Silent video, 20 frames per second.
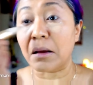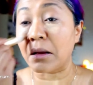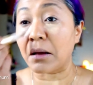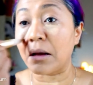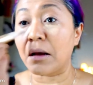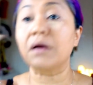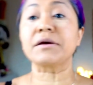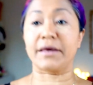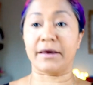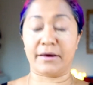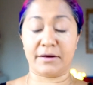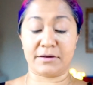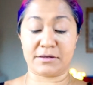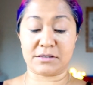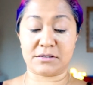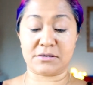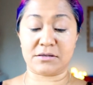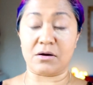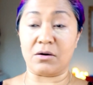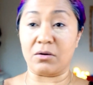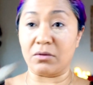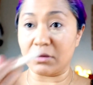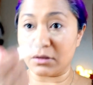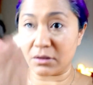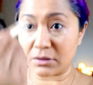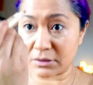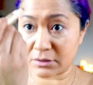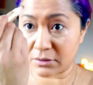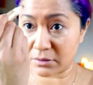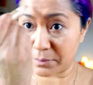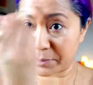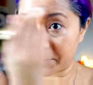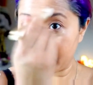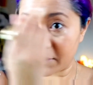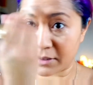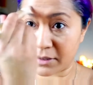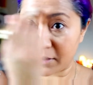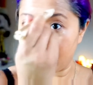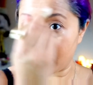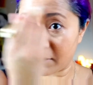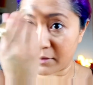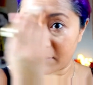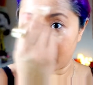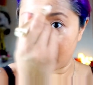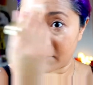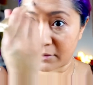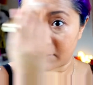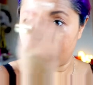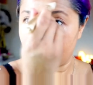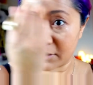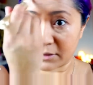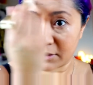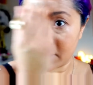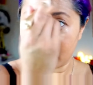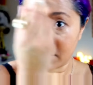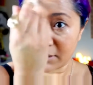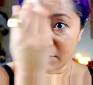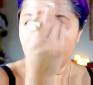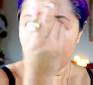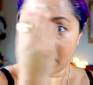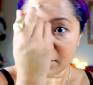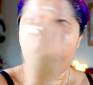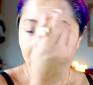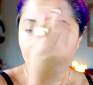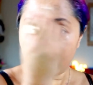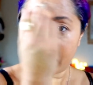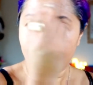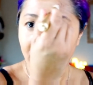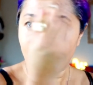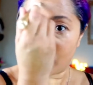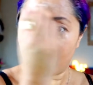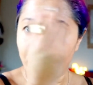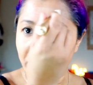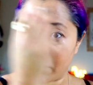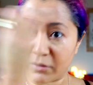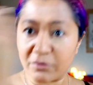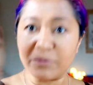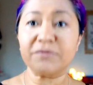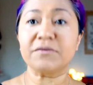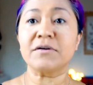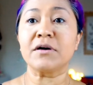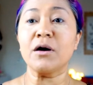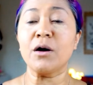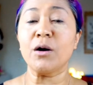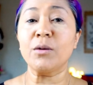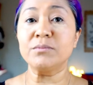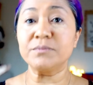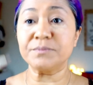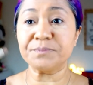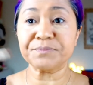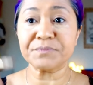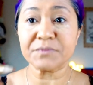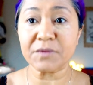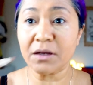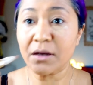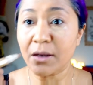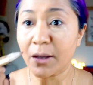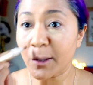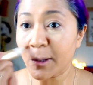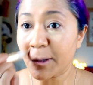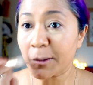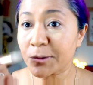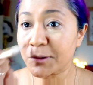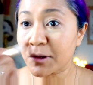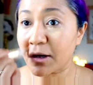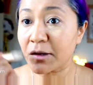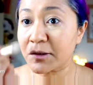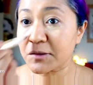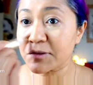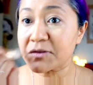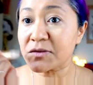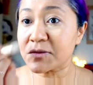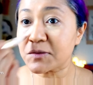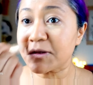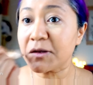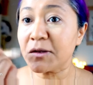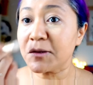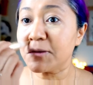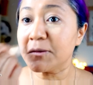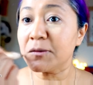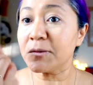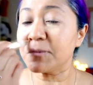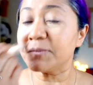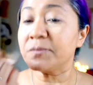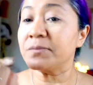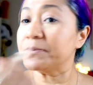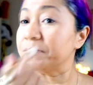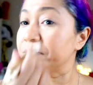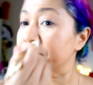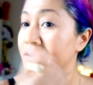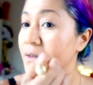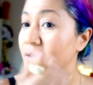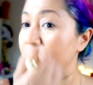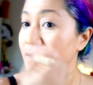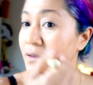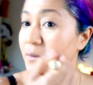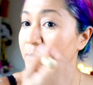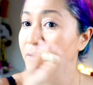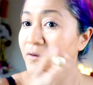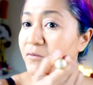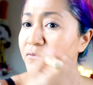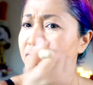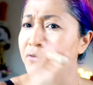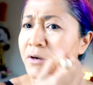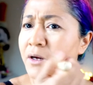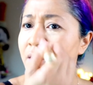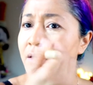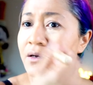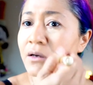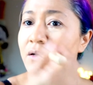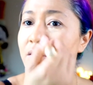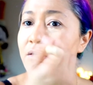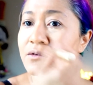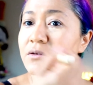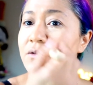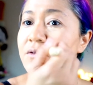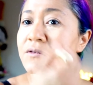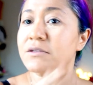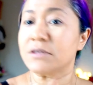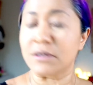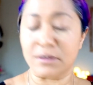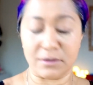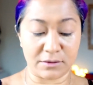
Okay, so a little bit here. Where I've got a bit of darker skin, wrinkled.